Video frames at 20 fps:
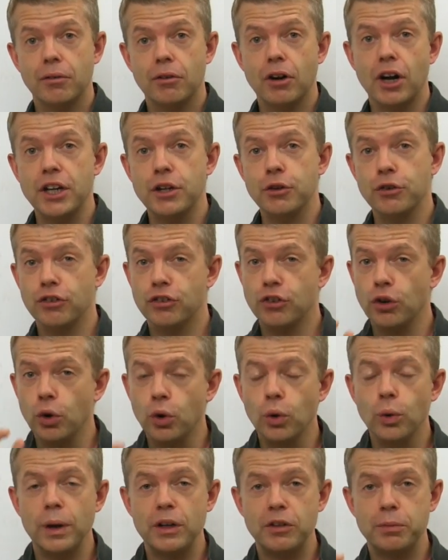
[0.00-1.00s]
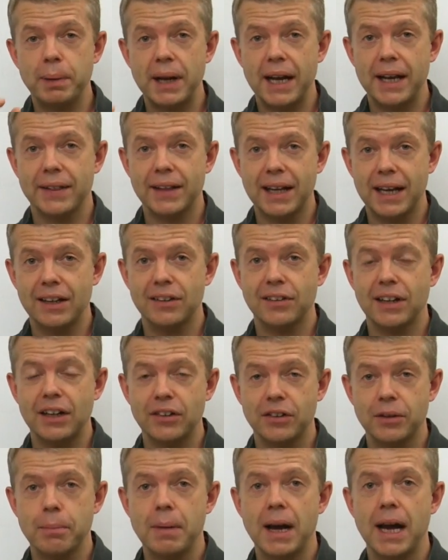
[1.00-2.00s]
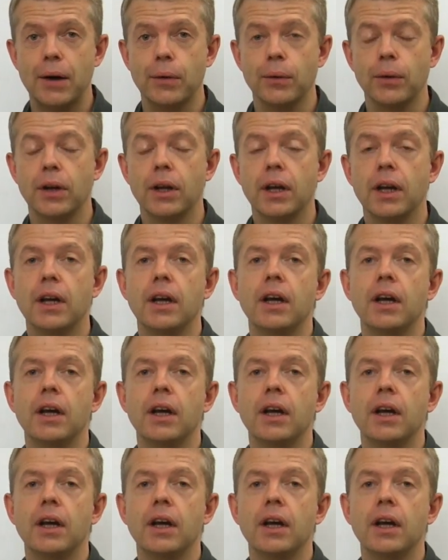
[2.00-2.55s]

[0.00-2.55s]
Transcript: right, you're just always betting that exact amount,